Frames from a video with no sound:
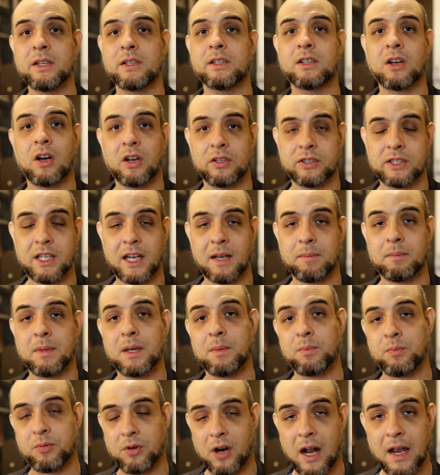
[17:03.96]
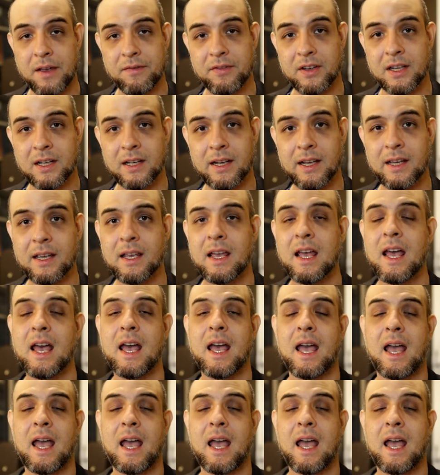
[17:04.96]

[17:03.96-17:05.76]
please contact me privately,